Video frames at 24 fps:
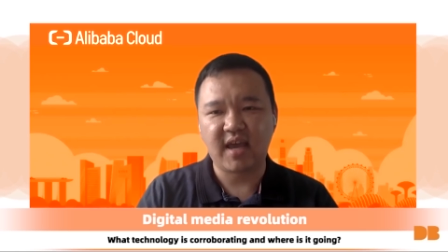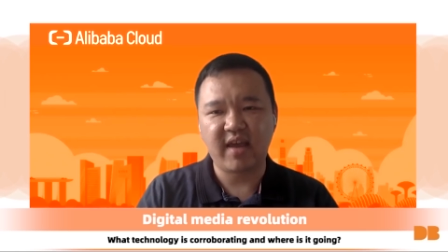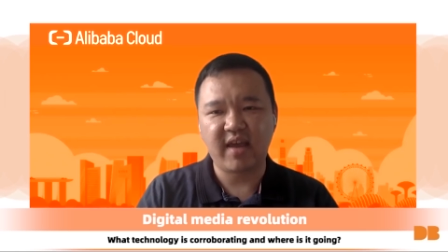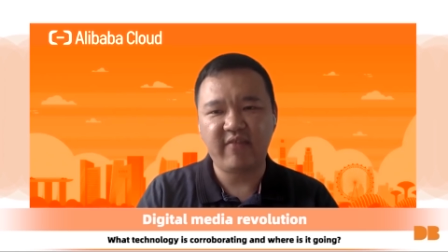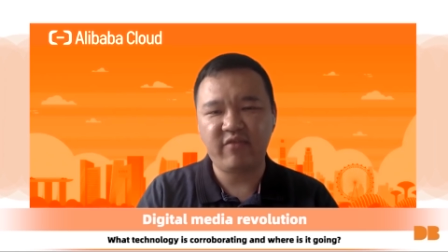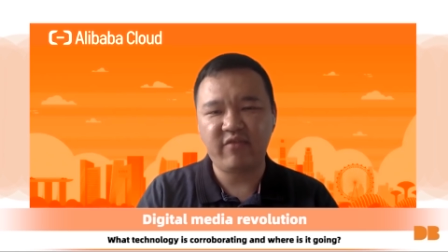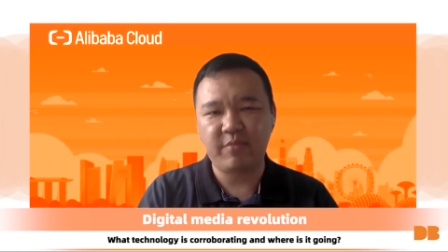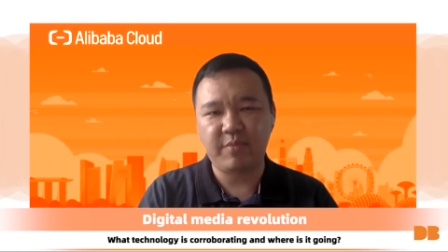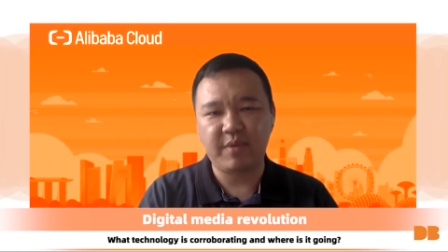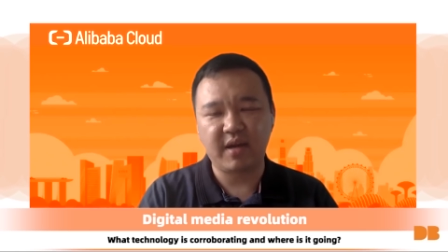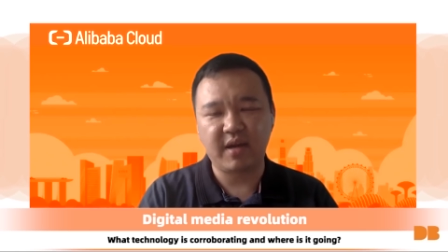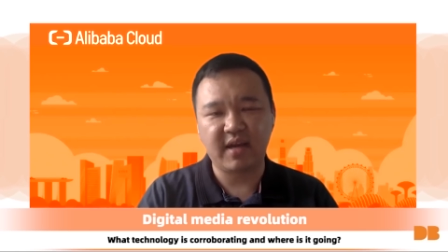
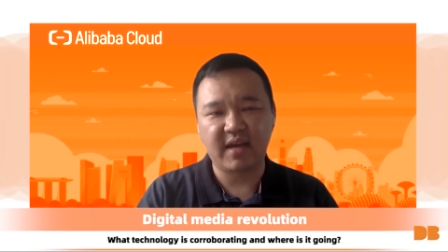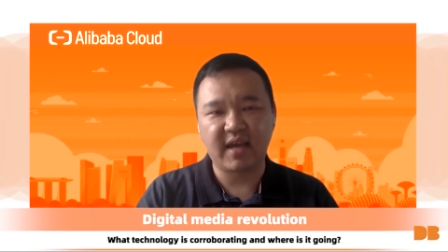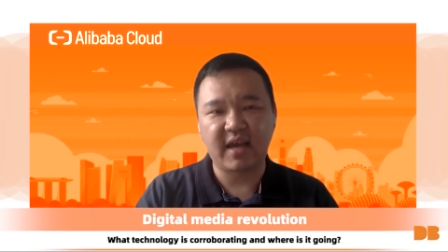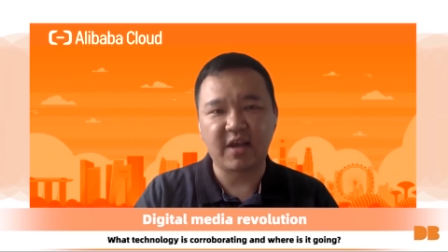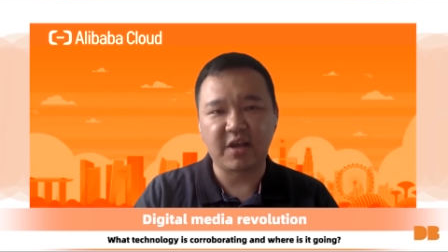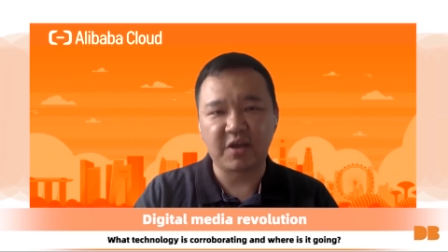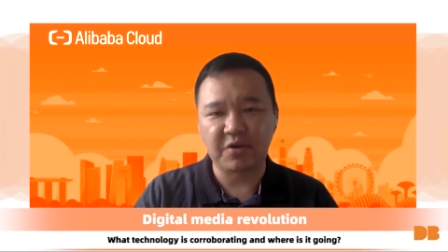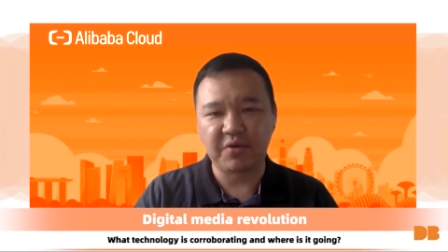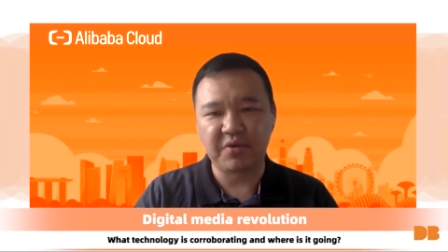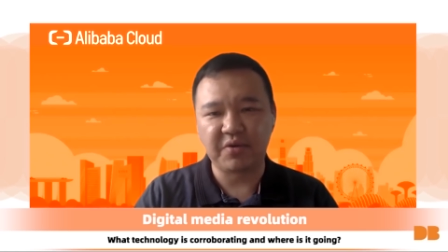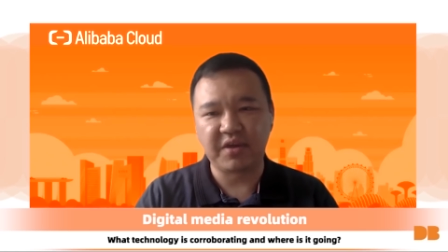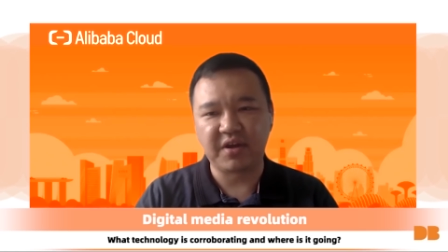everybody
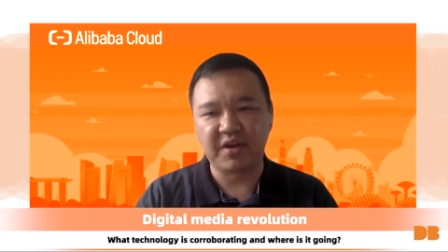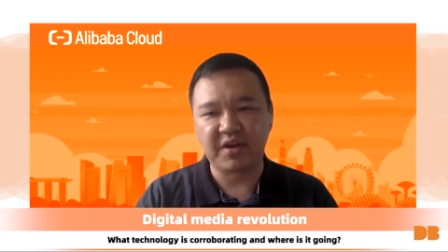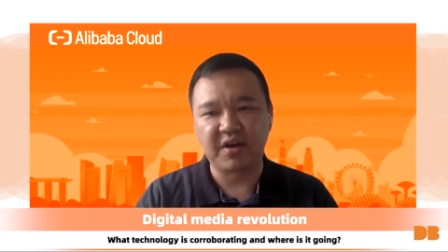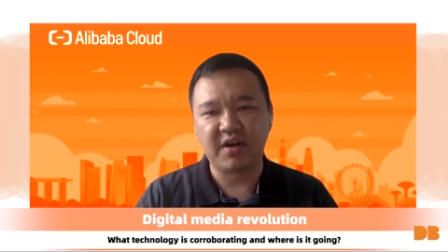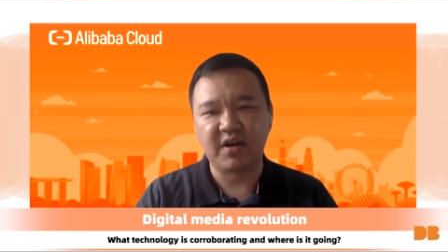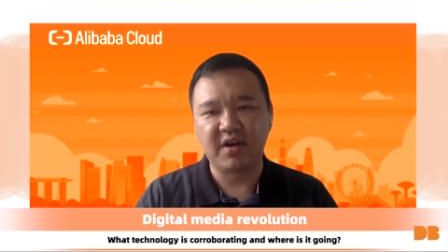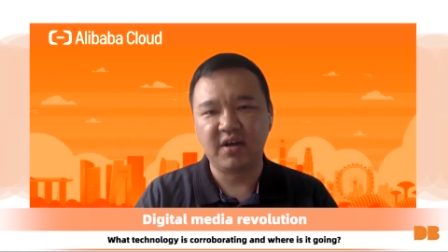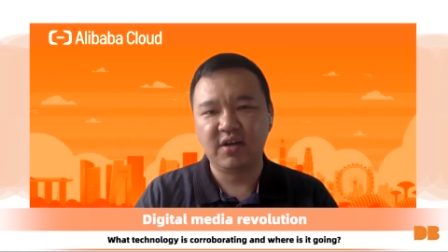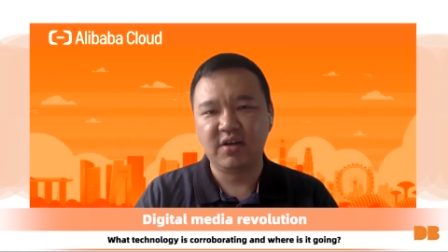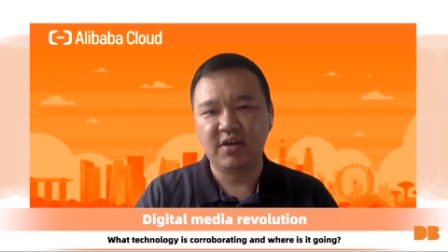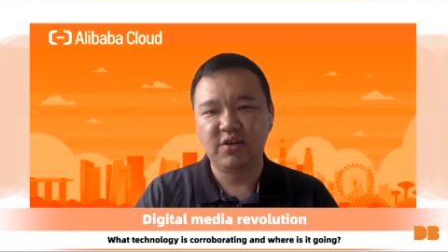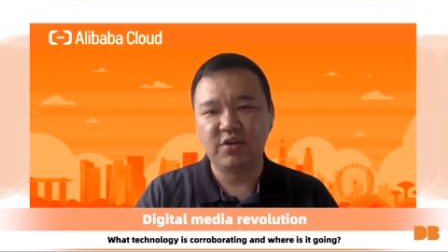can go
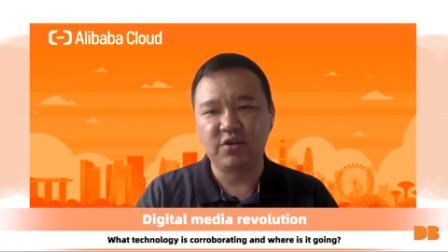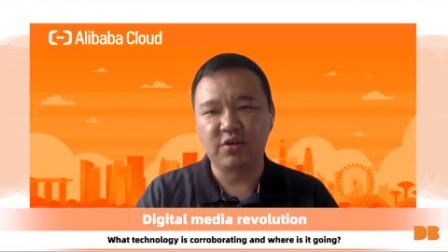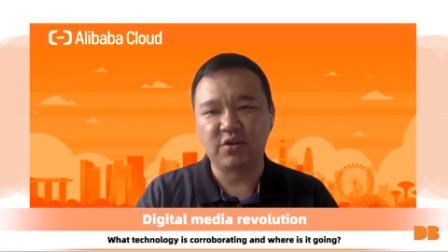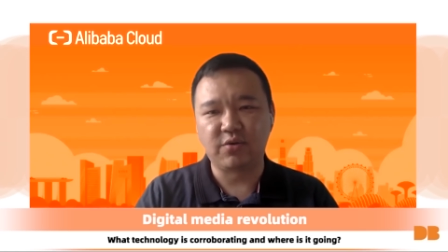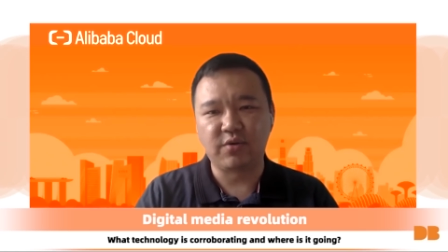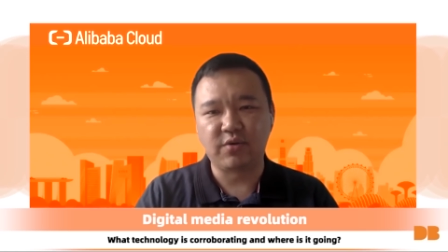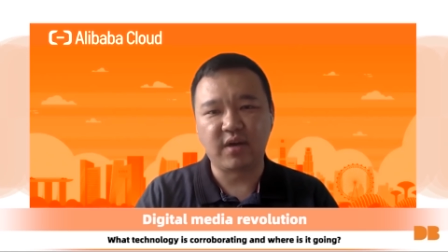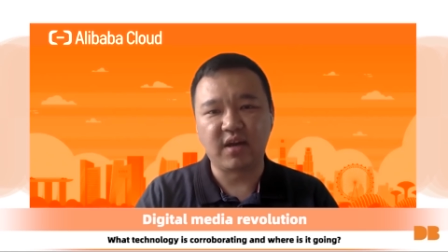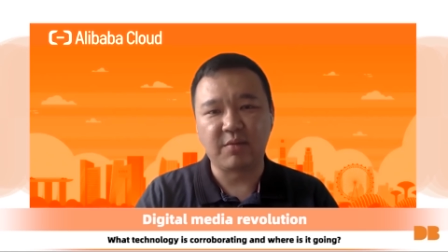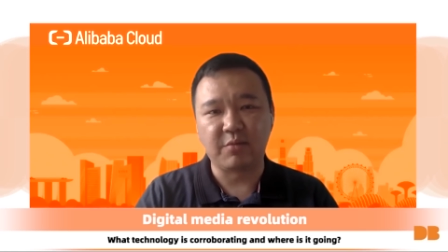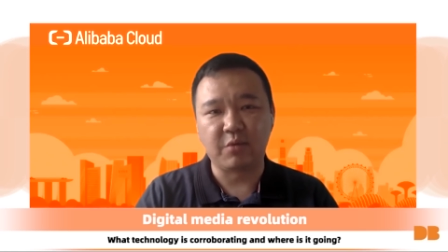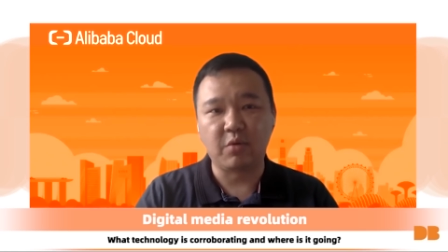there to
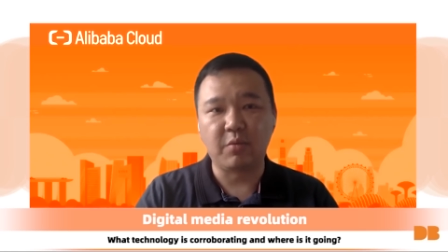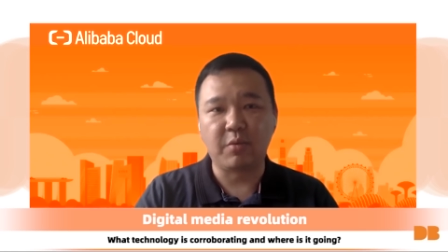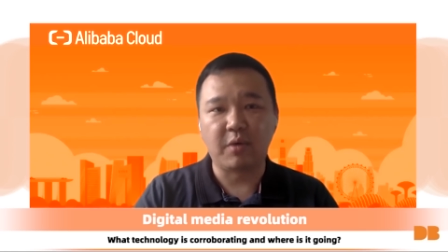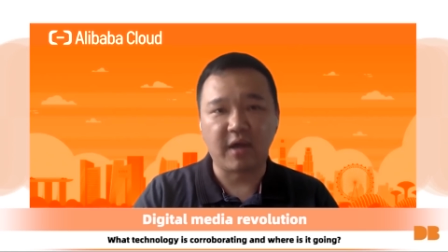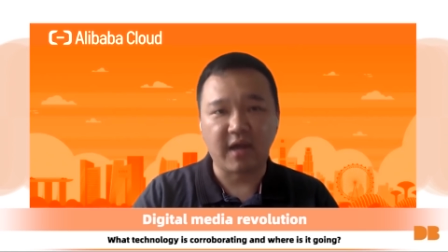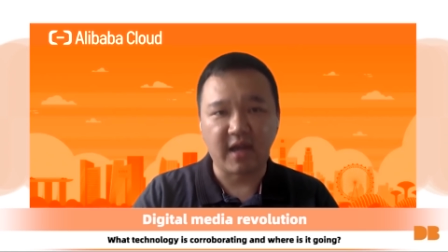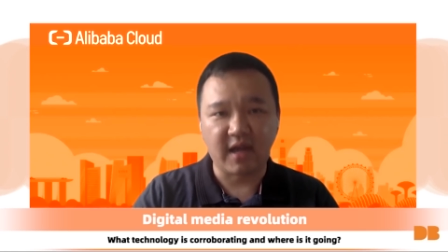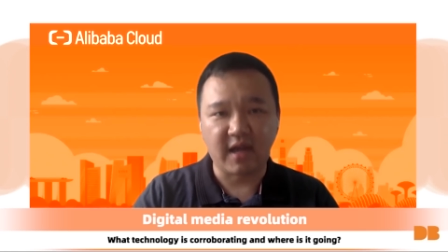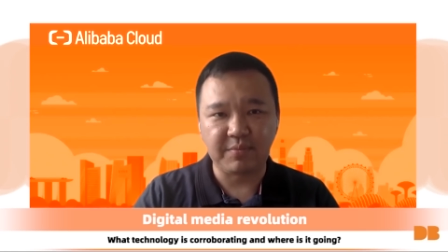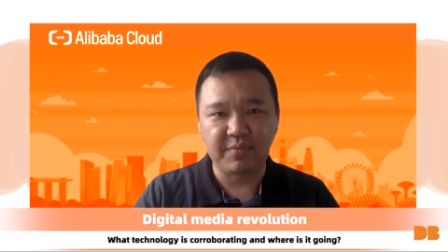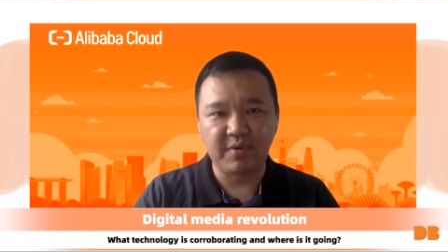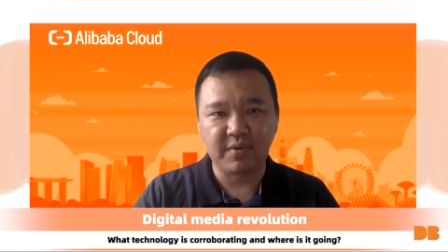create a
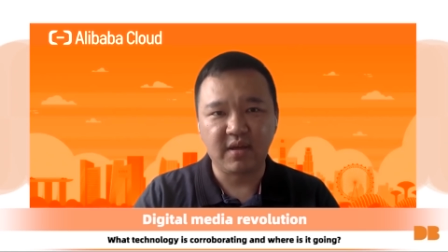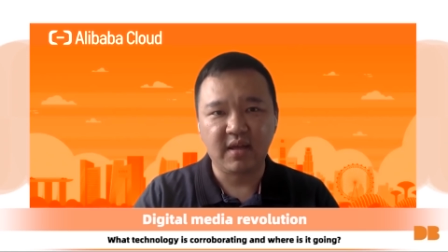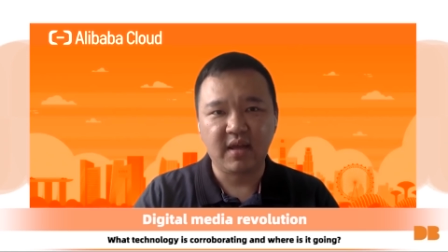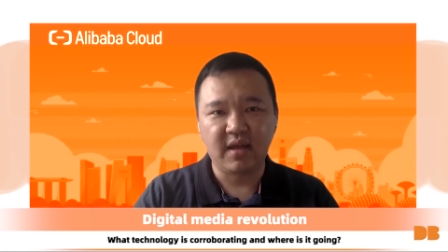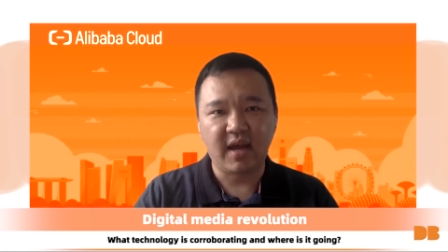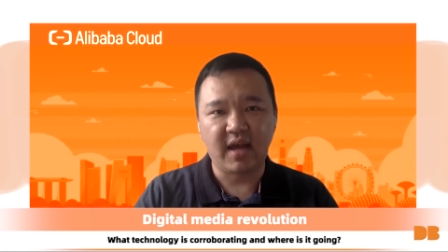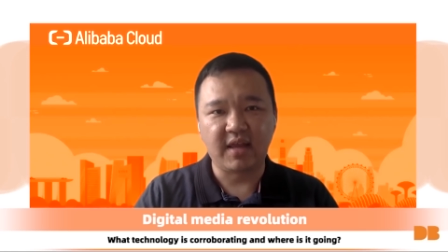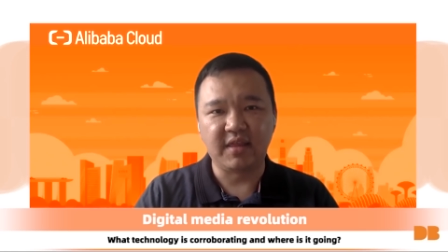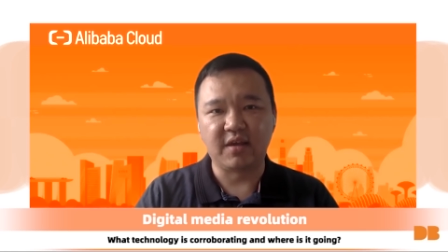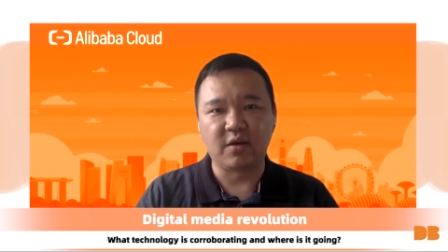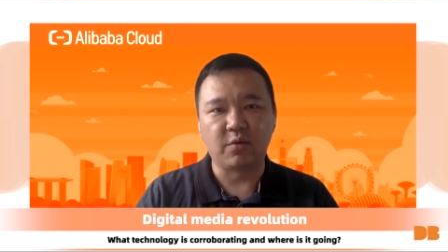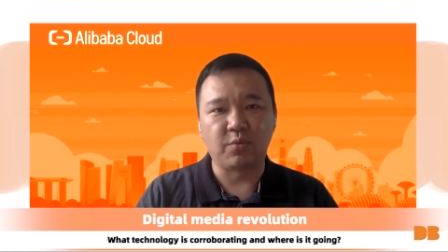mobile app
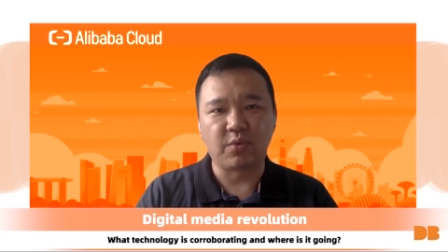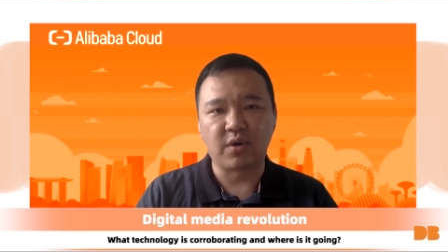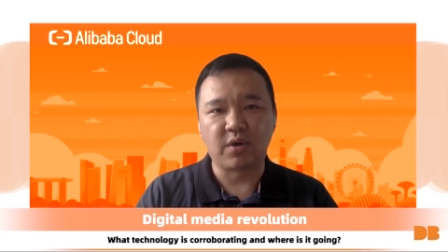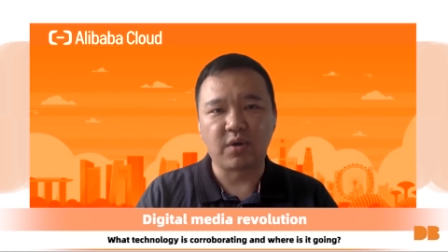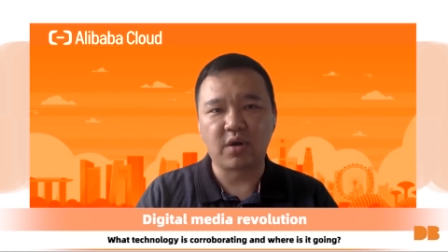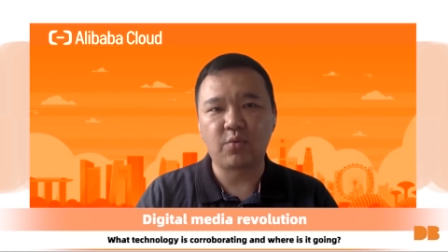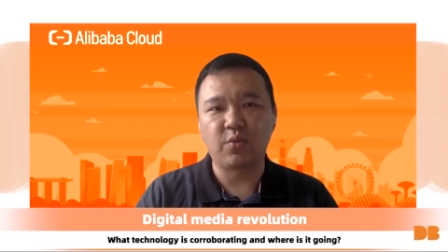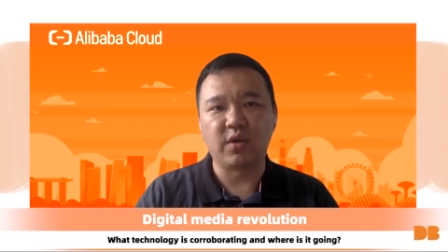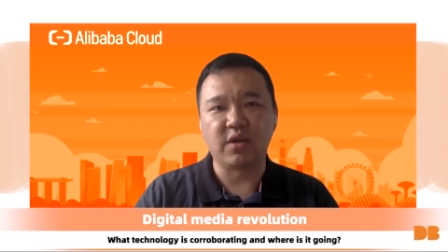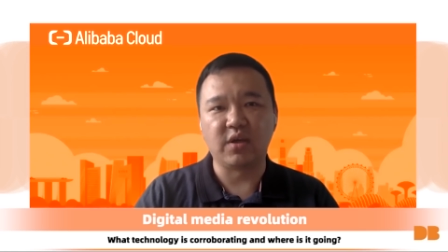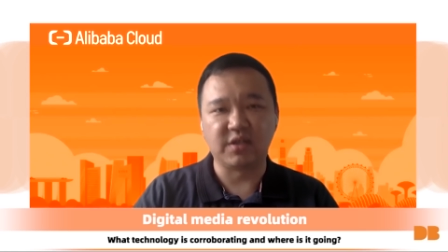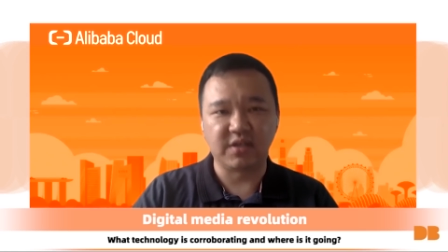and then
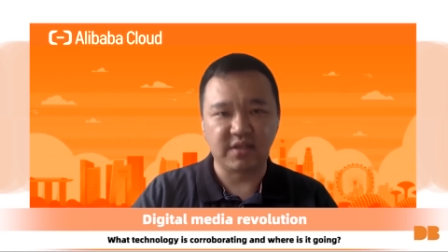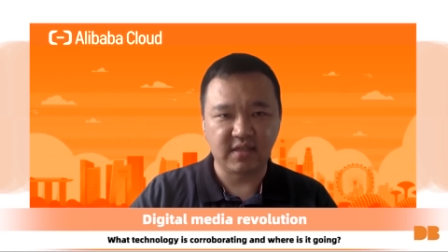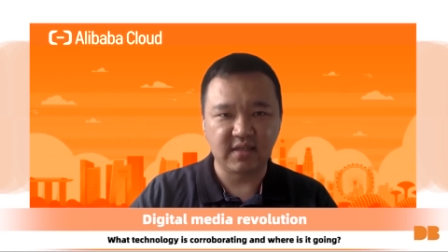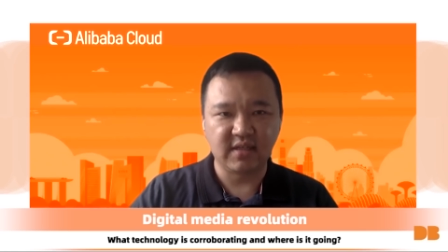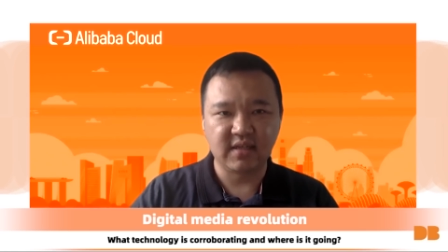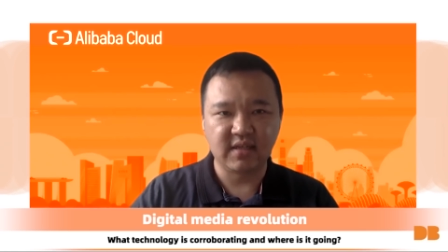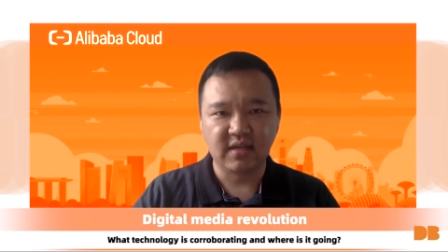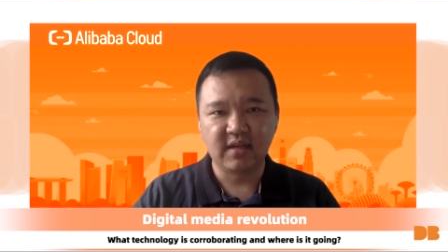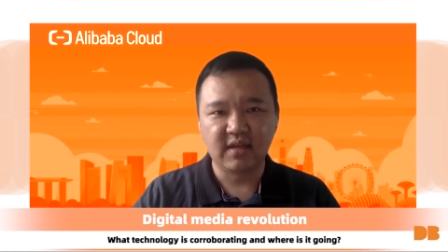work with